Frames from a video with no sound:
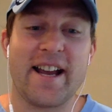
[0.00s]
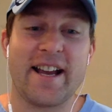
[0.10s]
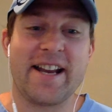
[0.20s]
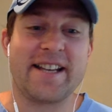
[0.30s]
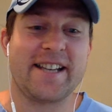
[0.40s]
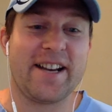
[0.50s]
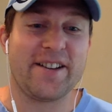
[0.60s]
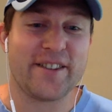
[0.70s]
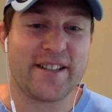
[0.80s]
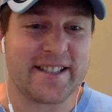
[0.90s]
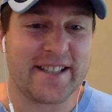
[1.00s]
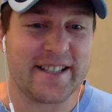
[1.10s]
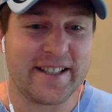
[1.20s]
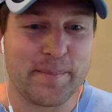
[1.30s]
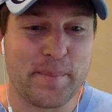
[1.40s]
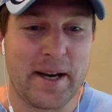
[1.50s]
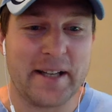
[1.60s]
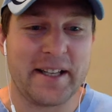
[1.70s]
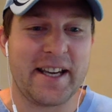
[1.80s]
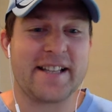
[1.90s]
I kind of titled this uh,
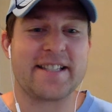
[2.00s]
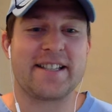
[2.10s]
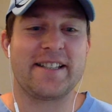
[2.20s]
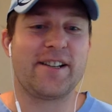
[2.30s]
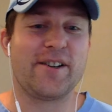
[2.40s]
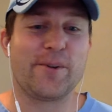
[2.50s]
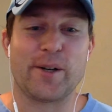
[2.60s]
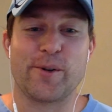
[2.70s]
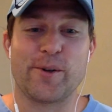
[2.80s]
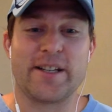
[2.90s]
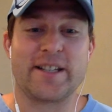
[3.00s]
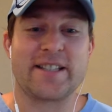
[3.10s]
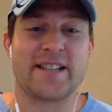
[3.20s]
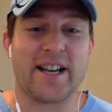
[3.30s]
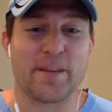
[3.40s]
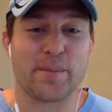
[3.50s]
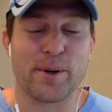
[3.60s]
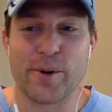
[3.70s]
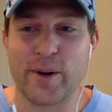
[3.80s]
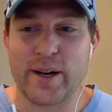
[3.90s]
podcast, you know, recruiting state of the
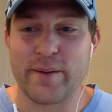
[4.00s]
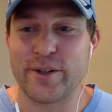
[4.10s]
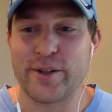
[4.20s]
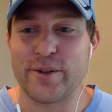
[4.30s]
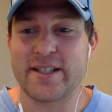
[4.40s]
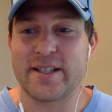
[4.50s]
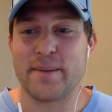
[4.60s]
program for UNC